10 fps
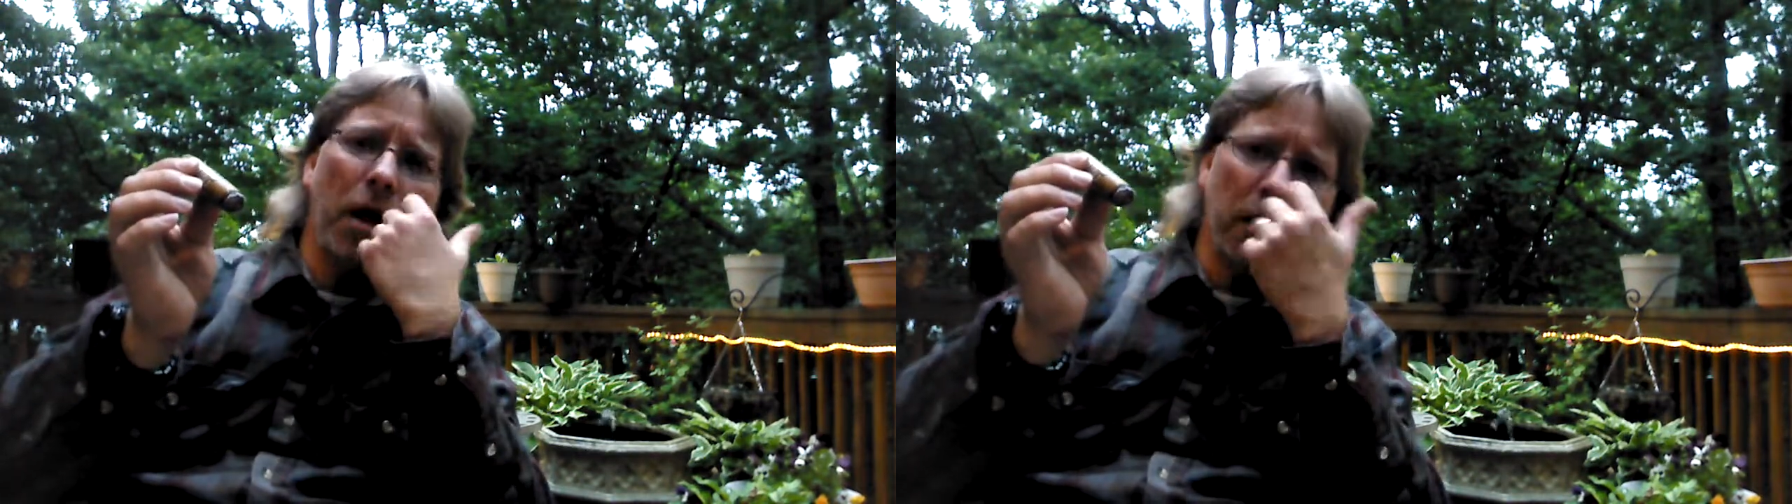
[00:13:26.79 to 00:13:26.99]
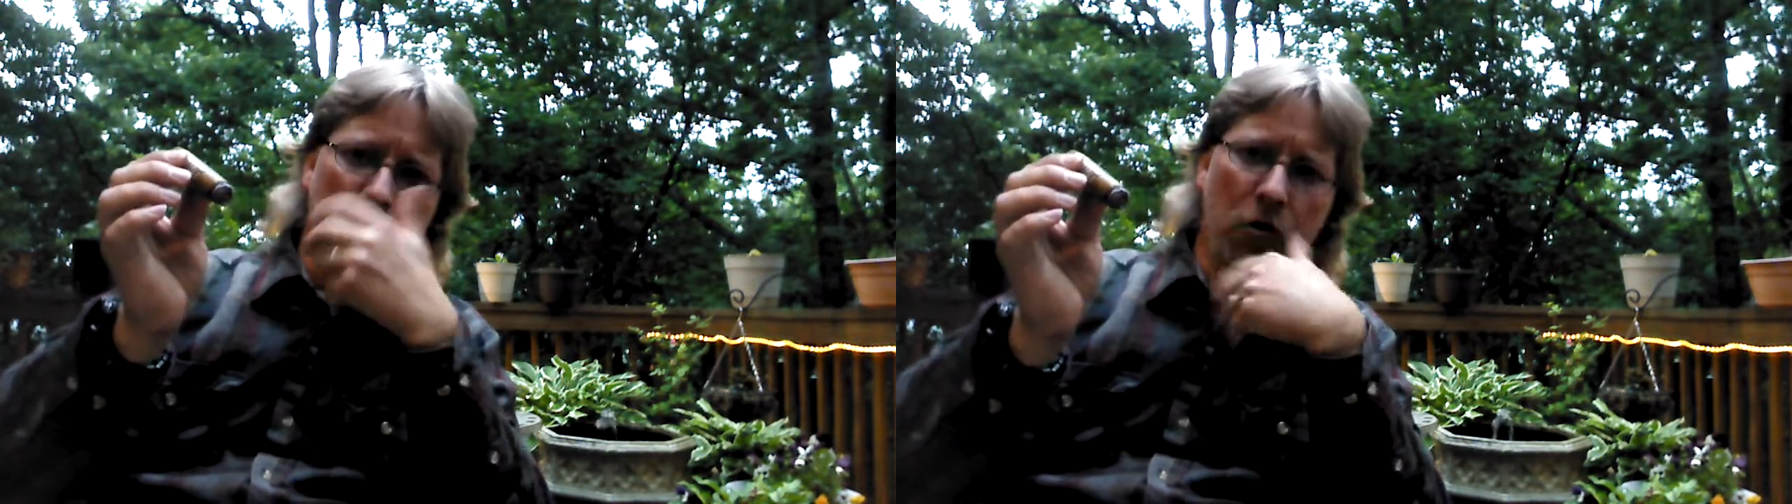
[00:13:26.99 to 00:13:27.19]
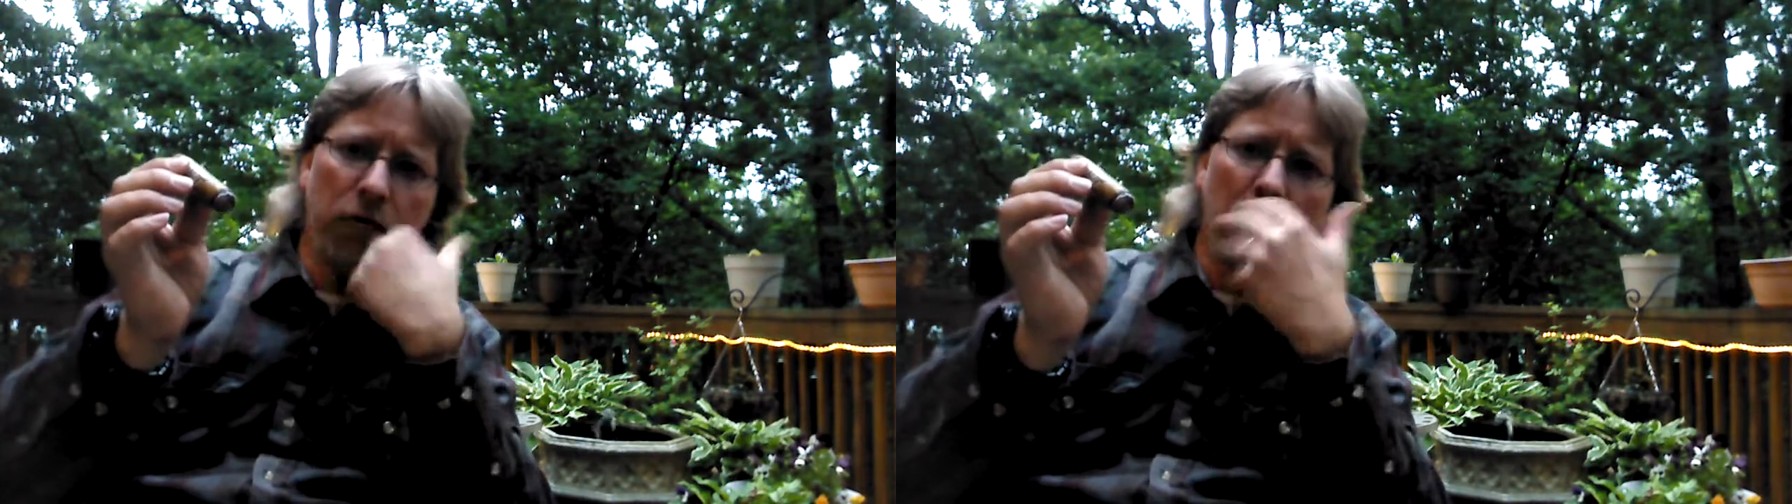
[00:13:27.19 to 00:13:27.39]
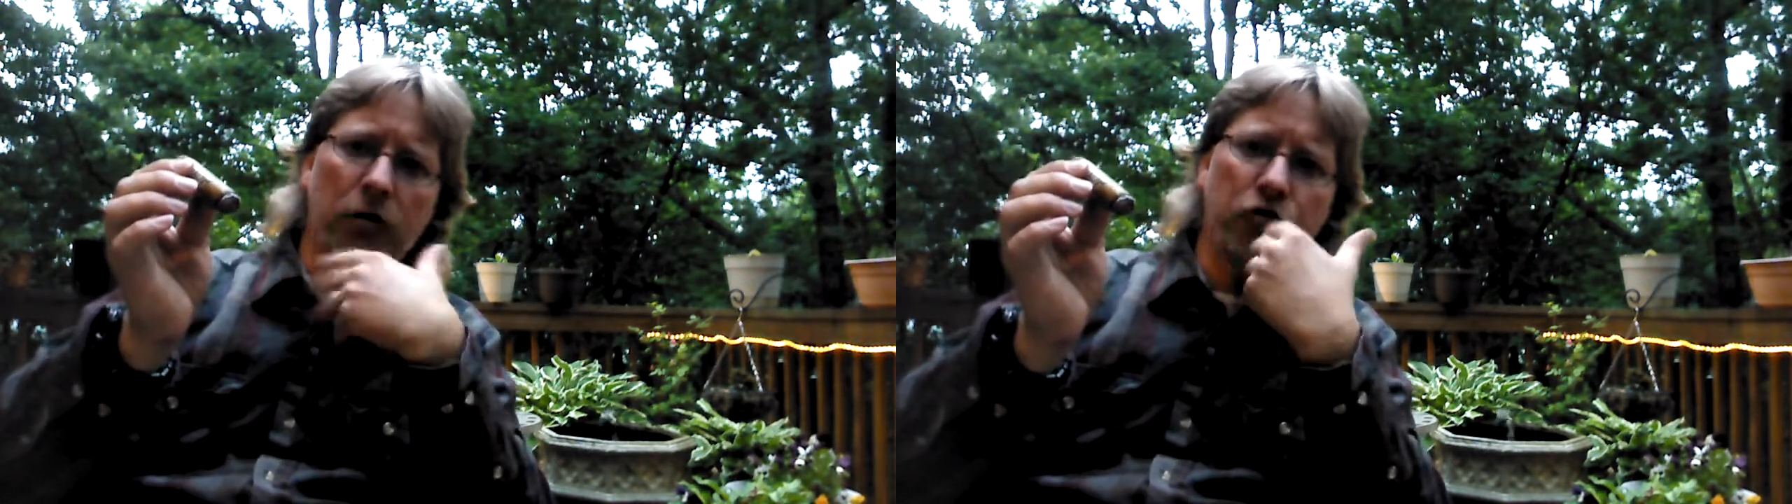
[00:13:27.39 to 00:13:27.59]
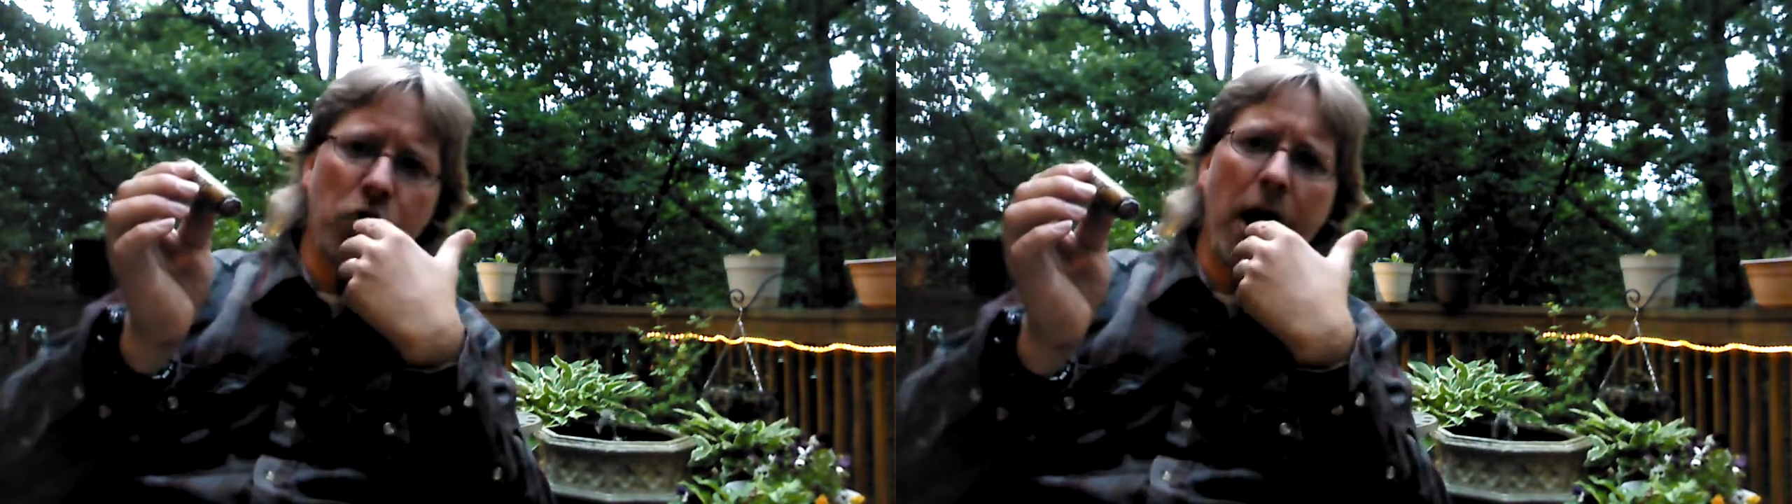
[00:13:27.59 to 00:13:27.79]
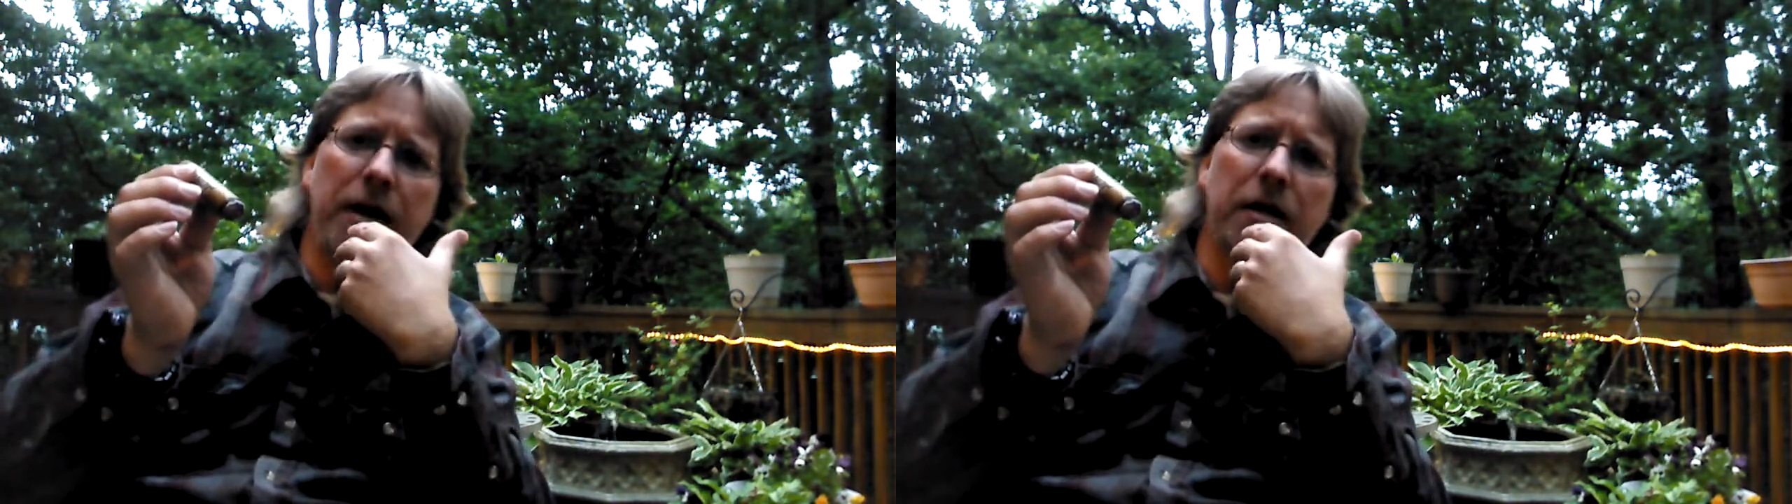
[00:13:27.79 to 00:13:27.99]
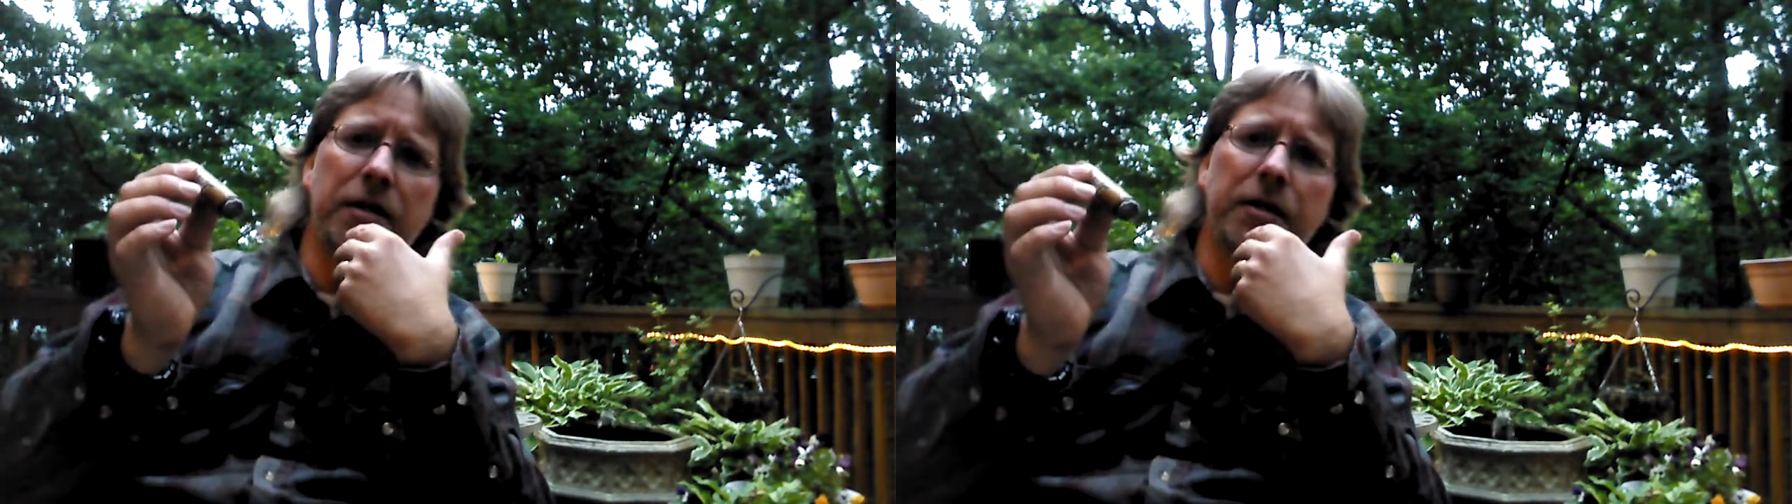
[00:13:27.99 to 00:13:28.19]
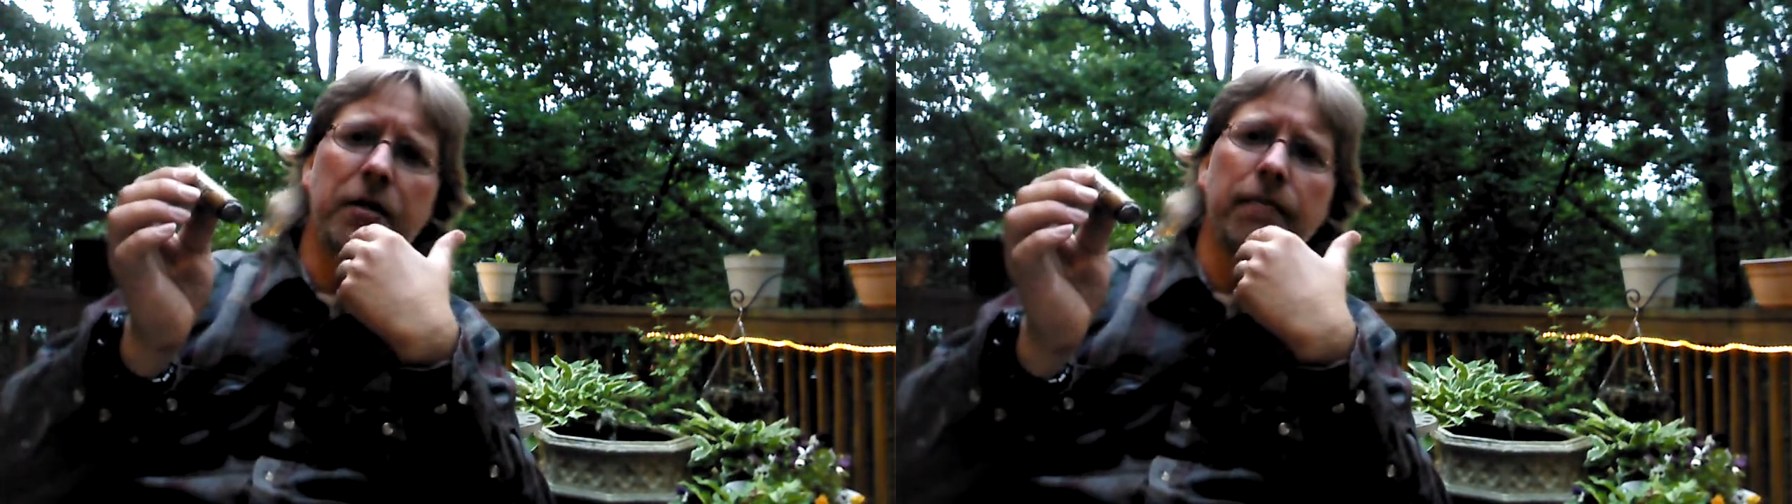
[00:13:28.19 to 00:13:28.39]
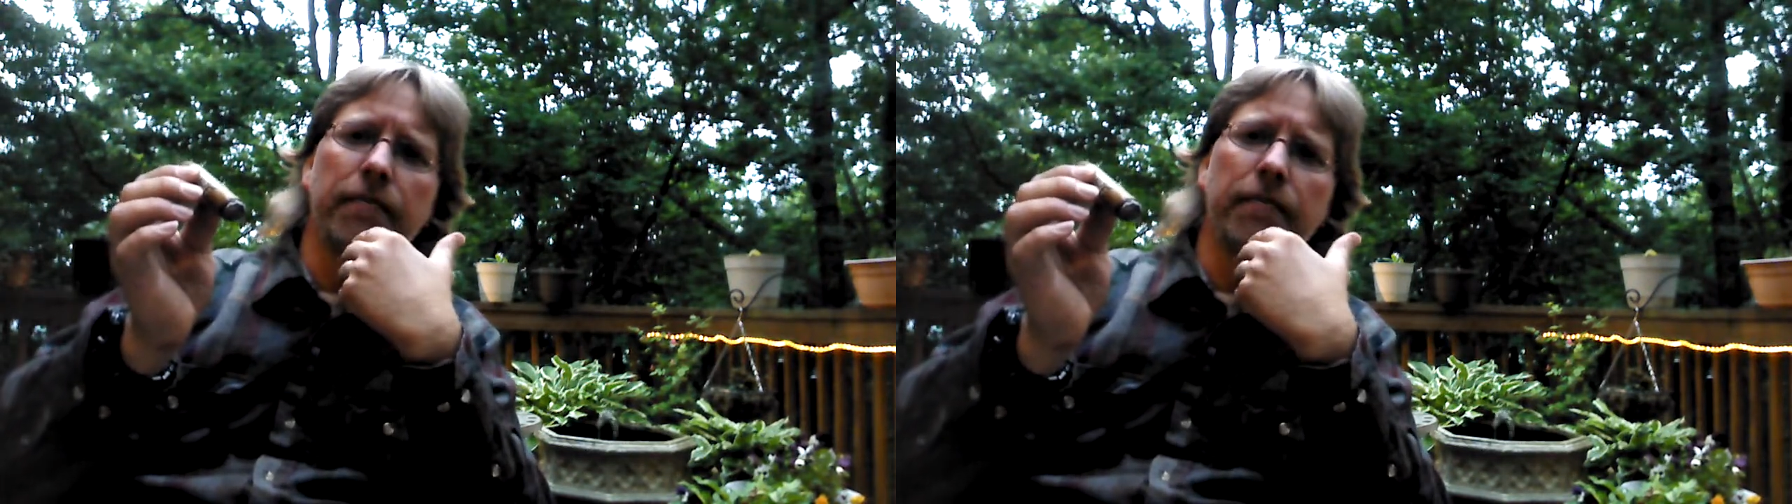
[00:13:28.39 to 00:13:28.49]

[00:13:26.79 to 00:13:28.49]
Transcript: and then an overall dryness